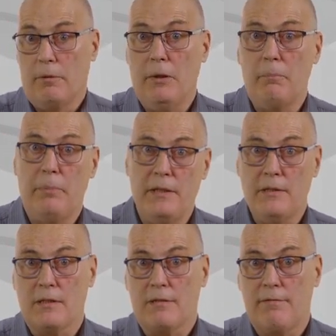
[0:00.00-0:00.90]
Remember,
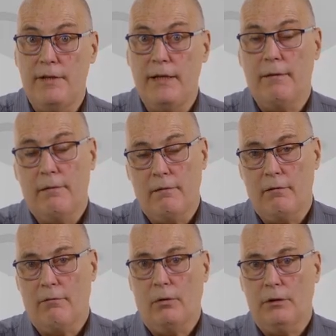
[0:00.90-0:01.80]
impedance is V
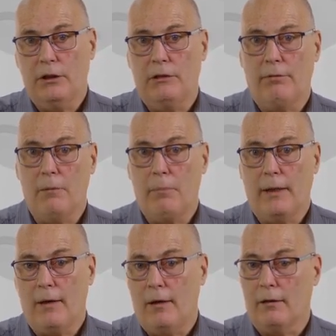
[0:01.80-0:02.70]
voltage divided by
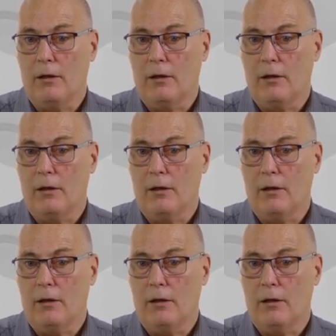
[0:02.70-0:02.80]
current.